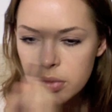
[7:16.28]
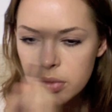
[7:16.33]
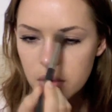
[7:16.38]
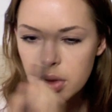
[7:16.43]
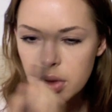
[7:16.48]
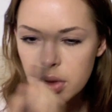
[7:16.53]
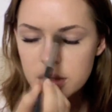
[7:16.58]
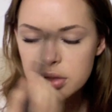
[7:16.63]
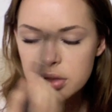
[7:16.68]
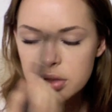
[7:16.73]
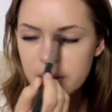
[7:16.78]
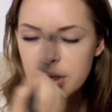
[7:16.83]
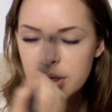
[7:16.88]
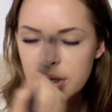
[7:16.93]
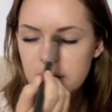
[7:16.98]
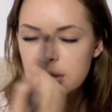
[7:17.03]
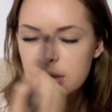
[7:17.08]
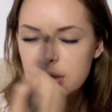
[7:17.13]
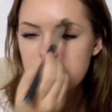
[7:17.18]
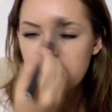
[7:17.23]
Though
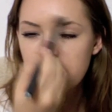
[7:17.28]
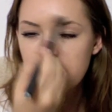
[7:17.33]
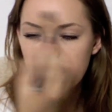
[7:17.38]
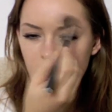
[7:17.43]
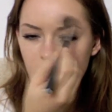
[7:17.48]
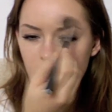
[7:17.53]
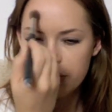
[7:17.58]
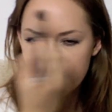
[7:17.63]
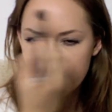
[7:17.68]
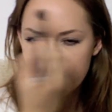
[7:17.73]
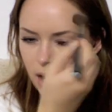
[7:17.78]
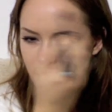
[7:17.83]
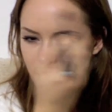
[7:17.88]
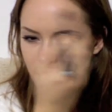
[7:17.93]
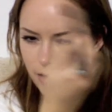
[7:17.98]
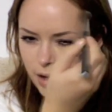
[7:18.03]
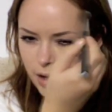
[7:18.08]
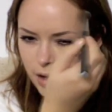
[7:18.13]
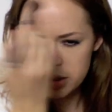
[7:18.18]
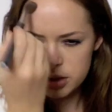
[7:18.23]
Serena doesn't have a lot of
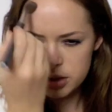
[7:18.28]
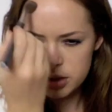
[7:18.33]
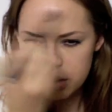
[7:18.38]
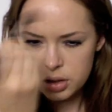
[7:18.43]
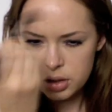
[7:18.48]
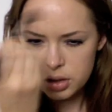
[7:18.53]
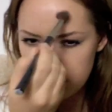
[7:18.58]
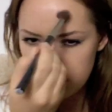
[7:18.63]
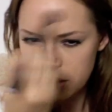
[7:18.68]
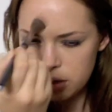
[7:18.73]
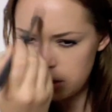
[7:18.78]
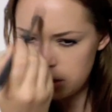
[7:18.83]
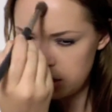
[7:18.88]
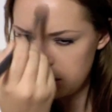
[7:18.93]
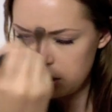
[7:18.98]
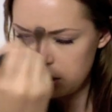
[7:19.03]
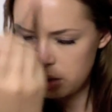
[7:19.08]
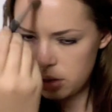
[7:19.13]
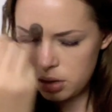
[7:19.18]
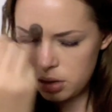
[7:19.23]
coverage,
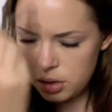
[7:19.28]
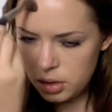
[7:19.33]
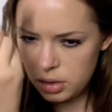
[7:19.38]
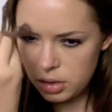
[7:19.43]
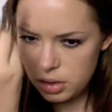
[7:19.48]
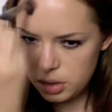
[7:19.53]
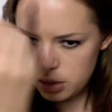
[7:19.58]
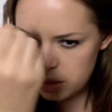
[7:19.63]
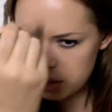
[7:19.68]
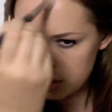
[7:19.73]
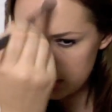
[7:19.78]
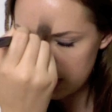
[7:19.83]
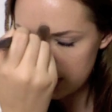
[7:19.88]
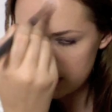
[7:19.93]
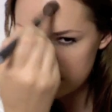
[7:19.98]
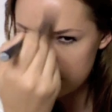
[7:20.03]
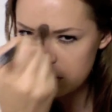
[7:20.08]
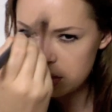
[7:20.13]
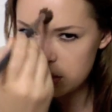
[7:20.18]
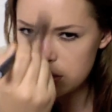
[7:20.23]
there's
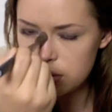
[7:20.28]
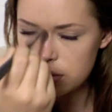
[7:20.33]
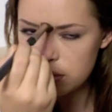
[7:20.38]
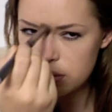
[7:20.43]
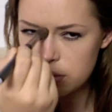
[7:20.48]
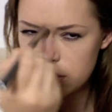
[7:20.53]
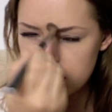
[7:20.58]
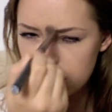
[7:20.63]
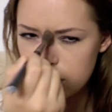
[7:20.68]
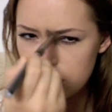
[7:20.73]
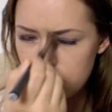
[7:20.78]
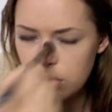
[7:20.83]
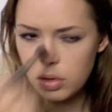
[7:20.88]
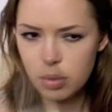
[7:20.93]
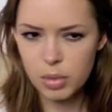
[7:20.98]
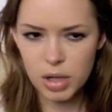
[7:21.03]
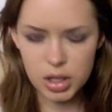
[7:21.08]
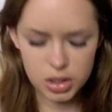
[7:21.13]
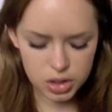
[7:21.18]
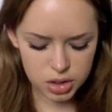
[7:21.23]
not
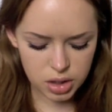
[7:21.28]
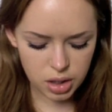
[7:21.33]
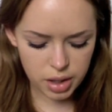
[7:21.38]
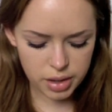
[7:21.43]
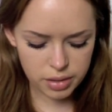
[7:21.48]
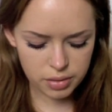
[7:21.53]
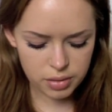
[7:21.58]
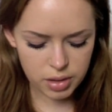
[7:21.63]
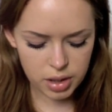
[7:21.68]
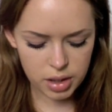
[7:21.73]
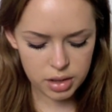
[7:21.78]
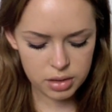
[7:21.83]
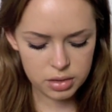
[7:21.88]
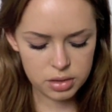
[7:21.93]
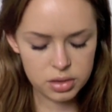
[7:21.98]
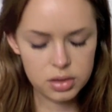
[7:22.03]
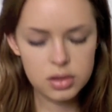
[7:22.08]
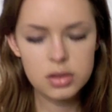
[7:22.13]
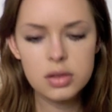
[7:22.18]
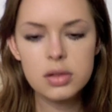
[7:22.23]
much shine on her
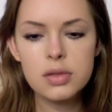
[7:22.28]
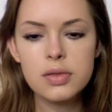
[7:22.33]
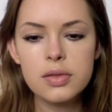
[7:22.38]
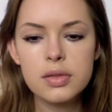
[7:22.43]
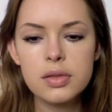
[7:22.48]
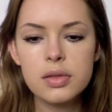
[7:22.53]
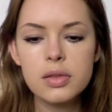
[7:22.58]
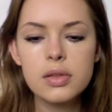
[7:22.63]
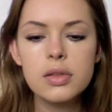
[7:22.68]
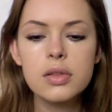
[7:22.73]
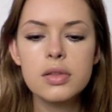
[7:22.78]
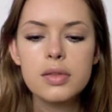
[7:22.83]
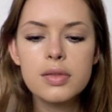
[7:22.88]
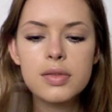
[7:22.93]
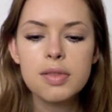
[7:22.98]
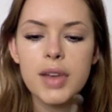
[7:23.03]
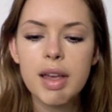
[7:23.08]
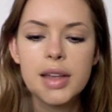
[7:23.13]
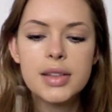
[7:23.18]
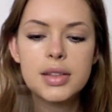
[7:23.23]

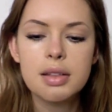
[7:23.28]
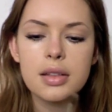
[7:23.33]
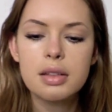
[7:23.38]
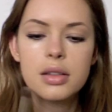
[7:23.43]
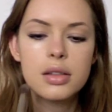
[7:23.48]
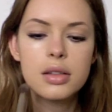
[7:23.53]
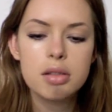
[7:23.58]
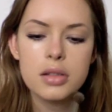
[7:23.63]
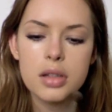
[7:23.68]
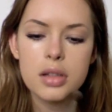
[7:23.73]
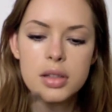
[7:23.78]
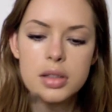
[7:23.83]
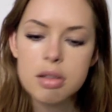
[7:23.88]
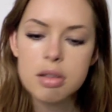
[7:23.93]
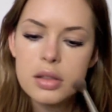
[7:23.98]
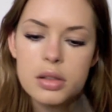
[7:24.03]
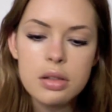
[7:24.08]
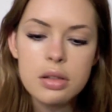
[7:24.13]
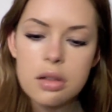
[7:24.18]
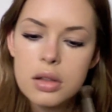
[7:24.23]
face other than
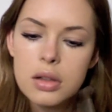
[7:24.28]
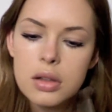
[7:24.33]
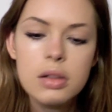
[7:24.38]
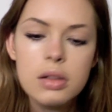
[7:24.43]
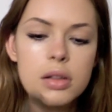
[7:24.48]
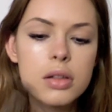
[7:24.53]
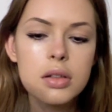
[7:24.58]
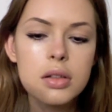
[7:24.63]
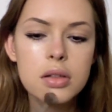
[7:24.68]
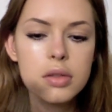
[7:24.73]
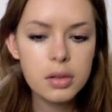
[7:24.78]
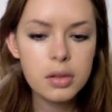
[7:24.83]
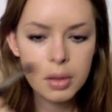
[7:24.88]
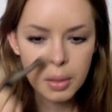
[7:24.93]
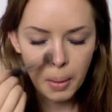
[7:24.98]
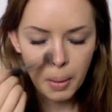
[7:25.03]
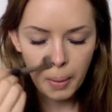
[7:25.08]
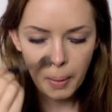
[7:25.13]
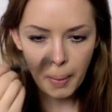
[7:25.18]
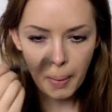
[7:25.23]
just
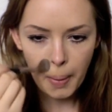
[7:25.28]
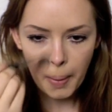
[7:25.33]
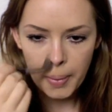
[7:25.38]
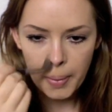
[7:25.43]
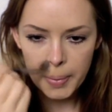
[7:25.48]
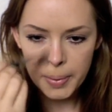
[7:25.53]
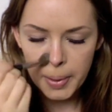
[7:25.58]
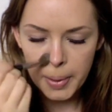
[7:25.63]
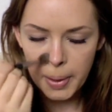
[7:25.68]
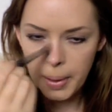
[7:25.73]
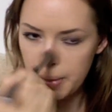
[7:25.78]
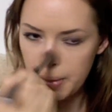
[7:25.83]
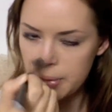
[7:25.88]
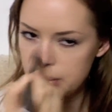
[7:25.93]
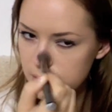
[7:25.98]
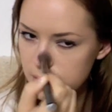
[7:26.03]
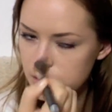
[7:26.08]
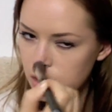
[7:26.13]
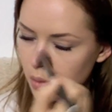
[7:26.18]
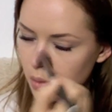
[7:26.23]
on the
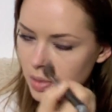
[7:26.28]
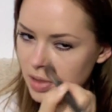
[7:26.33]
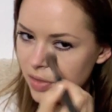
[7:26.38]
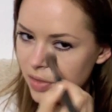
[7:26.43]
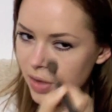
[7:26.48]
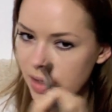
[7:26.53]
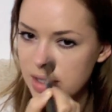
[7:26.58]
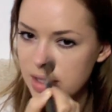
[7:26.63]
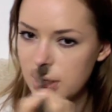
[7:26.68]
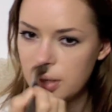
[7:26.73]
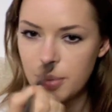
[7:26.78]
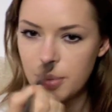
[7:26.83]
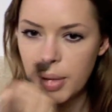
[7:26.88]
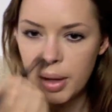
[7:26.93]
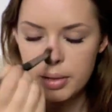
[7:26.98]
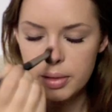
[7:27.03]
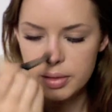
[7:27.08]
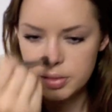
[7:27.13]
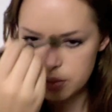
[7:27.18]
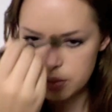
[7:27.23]
tops of her
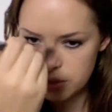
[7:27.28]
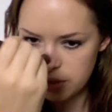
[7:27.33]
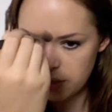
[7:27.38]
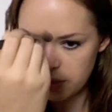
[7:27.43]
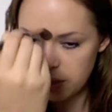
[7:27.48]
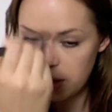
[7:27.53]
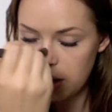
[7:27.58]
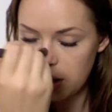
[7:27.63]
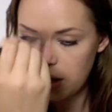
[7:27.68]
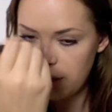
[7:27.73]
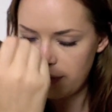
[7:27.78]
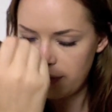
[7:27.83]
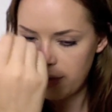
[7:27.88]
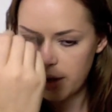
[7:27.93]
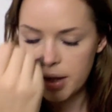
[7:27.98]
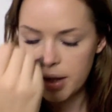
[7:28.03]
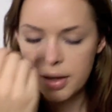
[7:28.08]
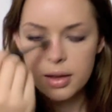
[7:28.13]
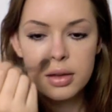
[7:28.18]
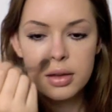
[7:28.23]
cheekbones, which I've got a
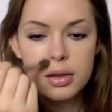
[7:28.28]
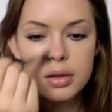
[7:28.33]
lovely